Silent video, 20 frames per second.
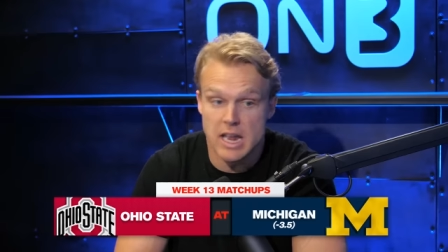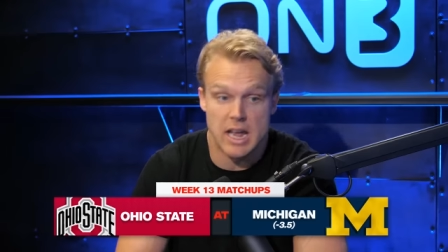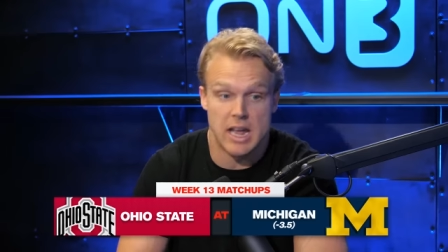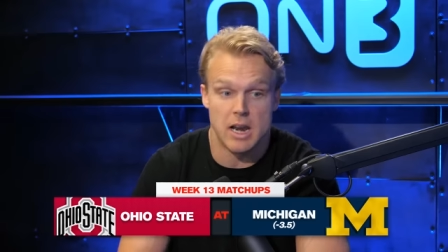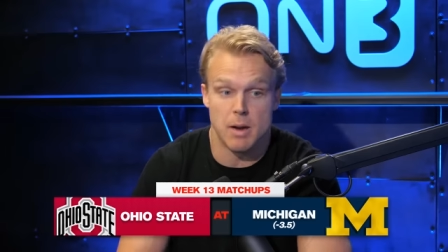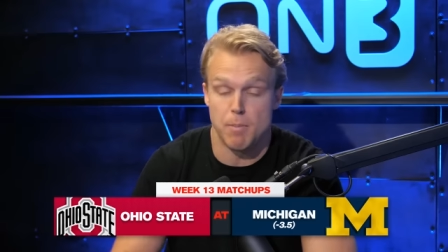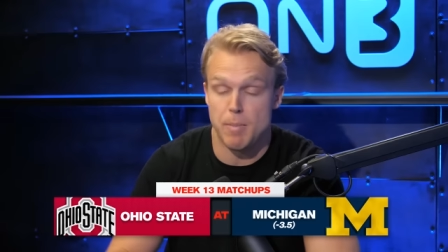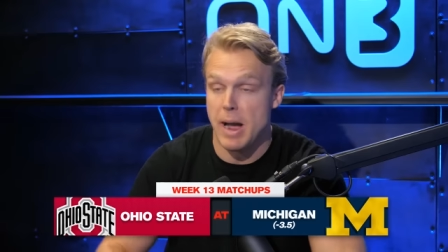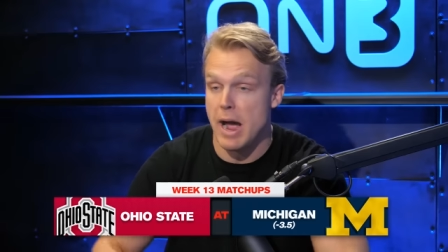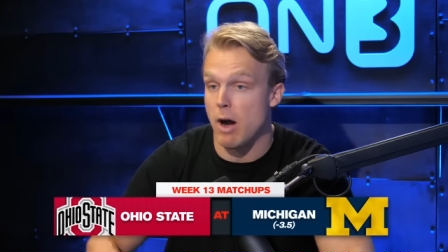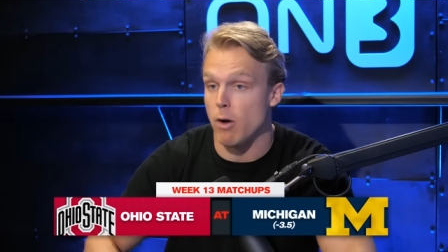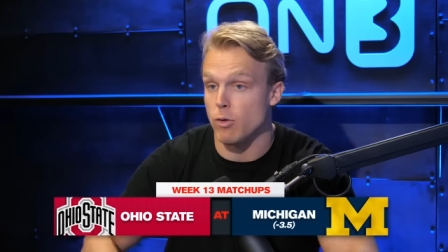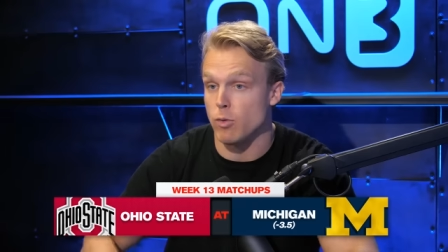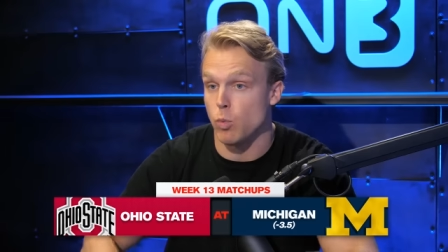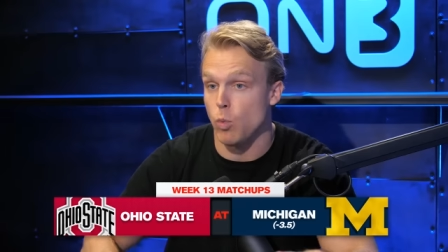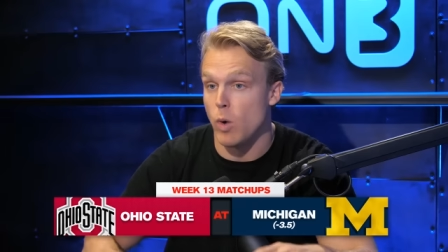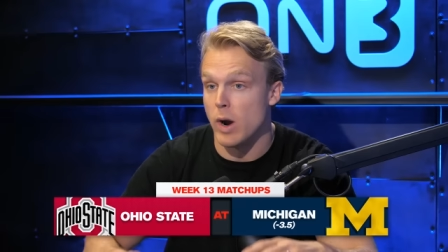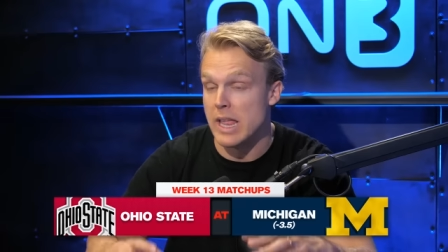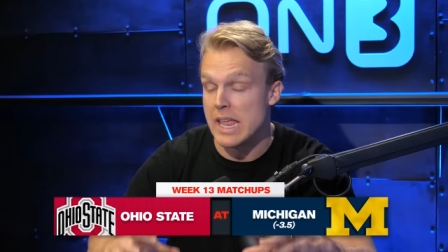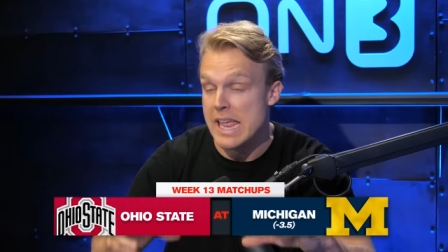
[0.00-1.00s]
and about
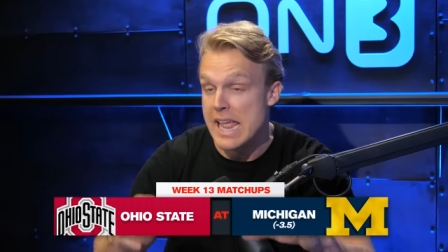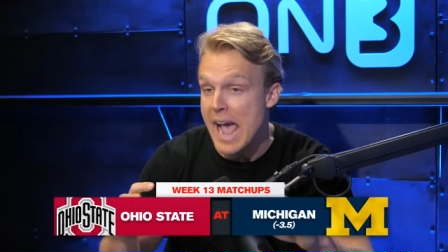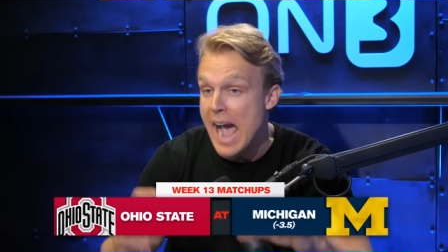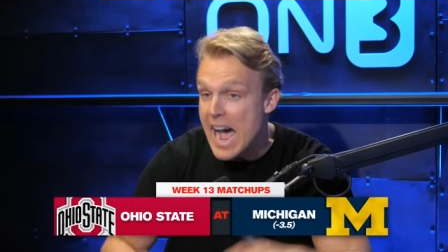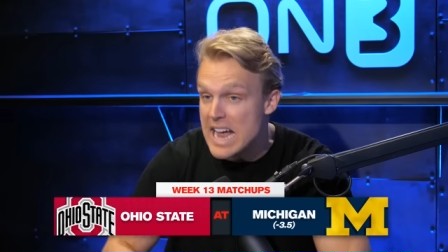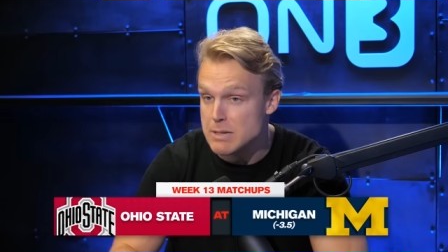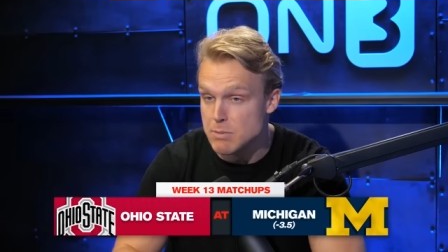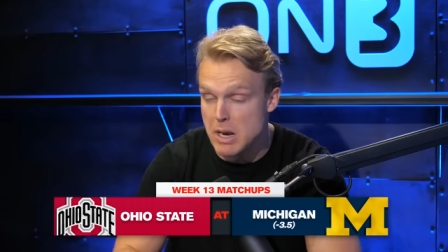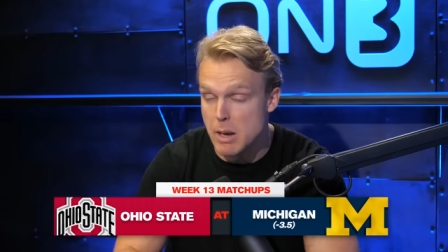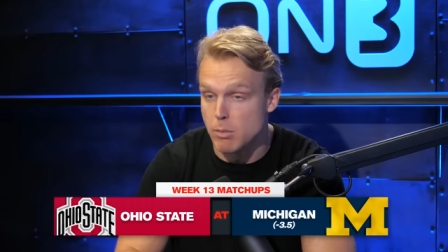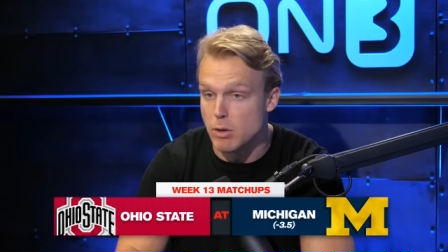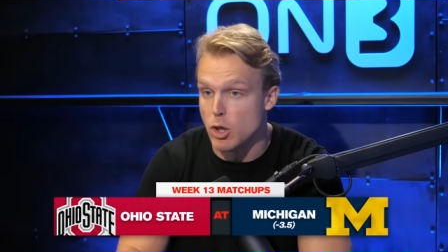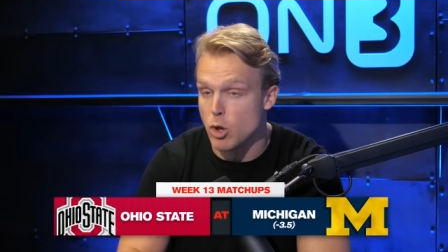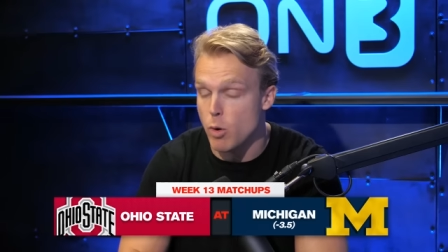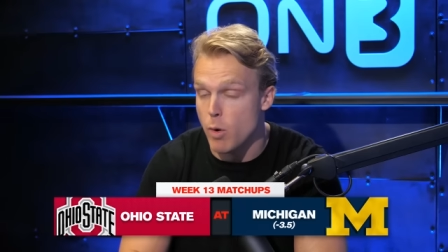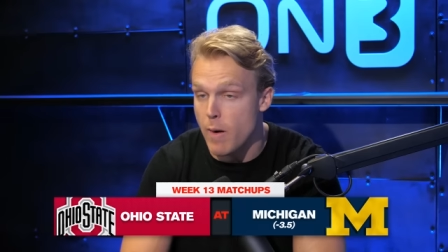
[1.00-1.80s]
what he hasn't been able to do